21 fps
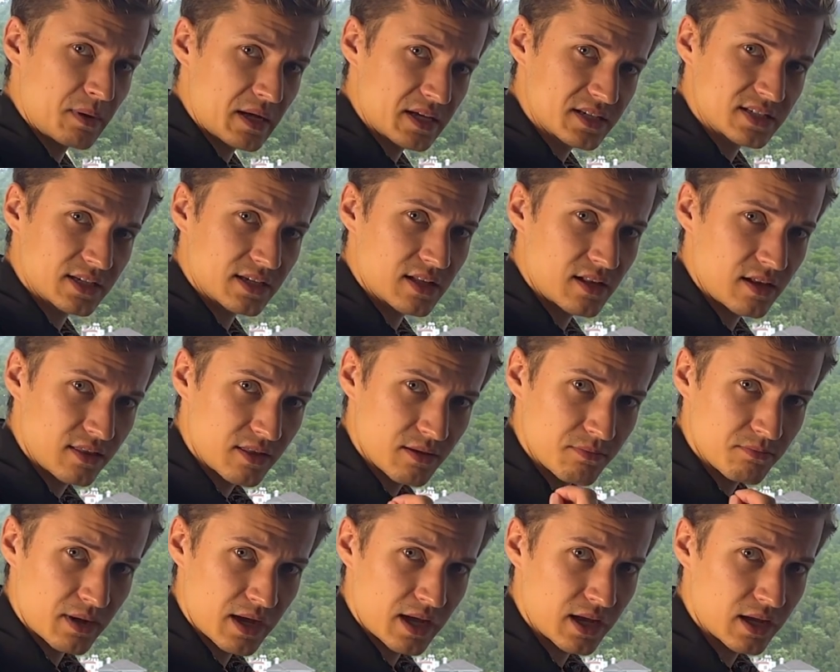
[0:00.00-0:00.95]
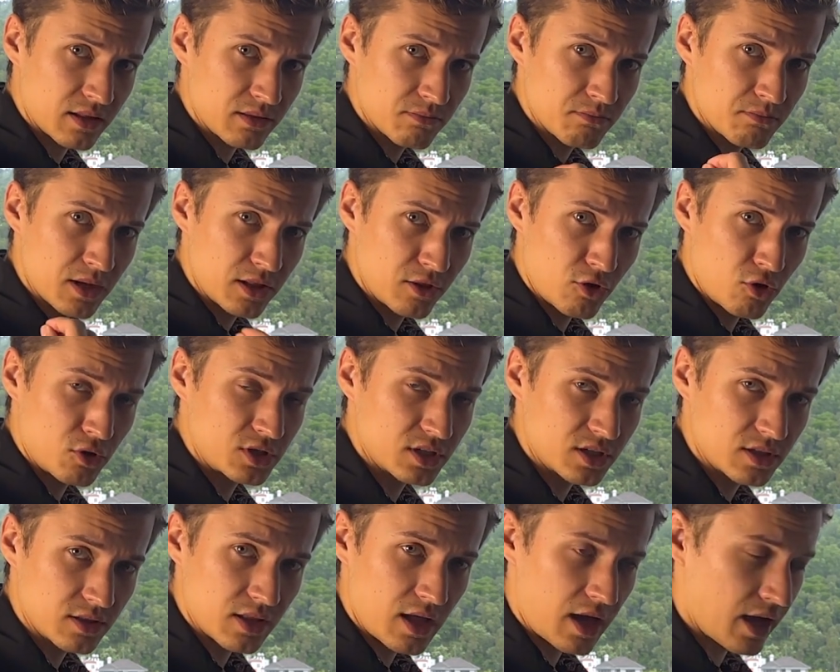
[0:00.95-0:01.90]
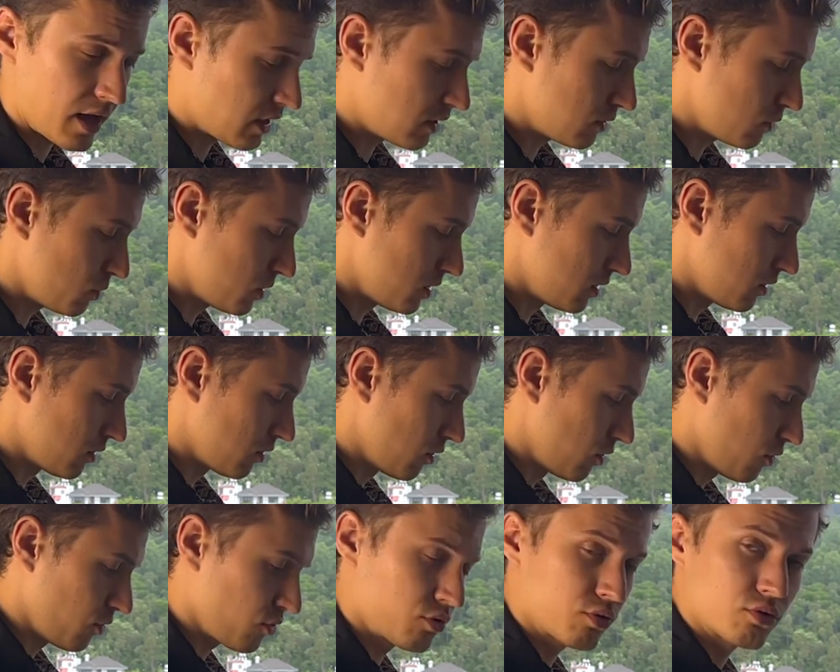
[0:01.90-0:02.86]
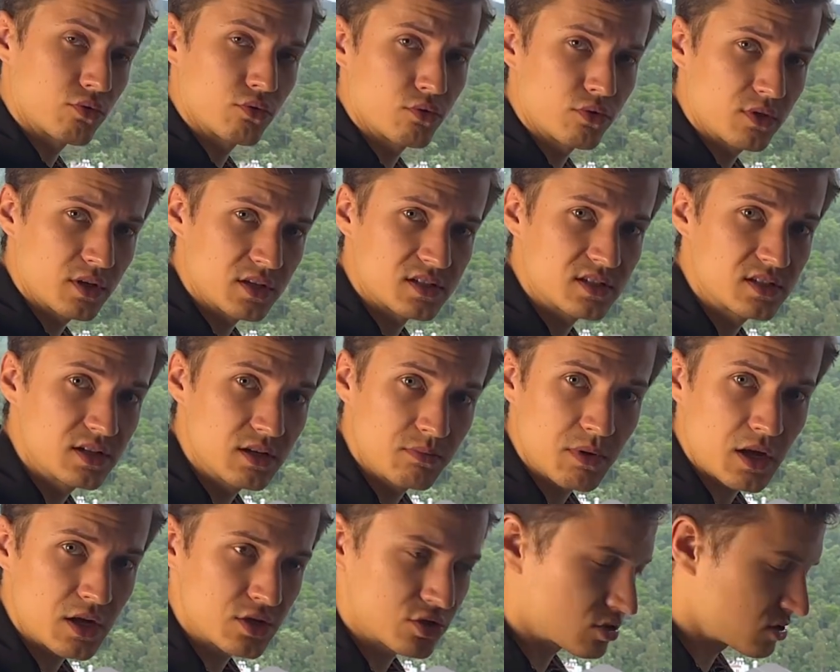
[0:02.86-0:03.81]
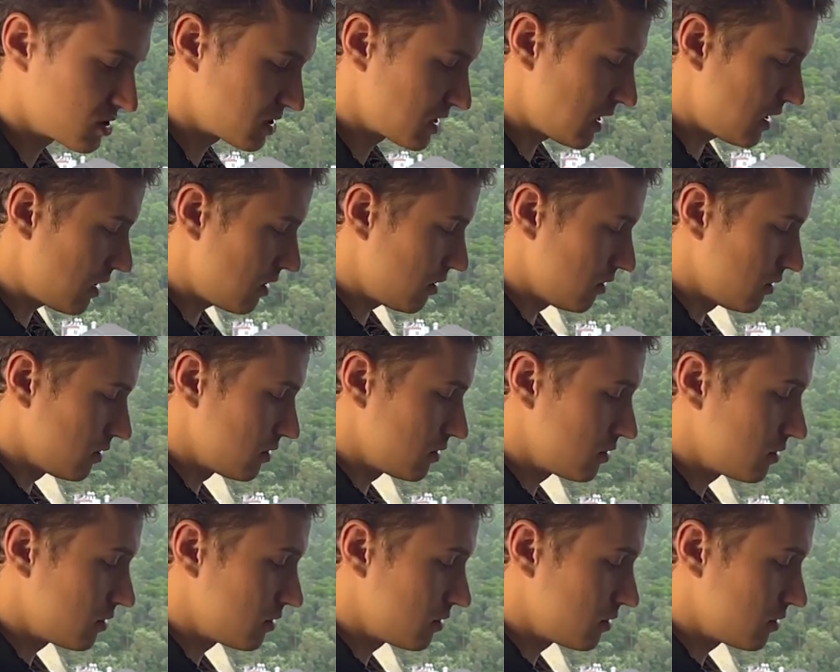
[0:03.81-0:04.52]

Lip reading: basically the main melodic line will go through this D major scale.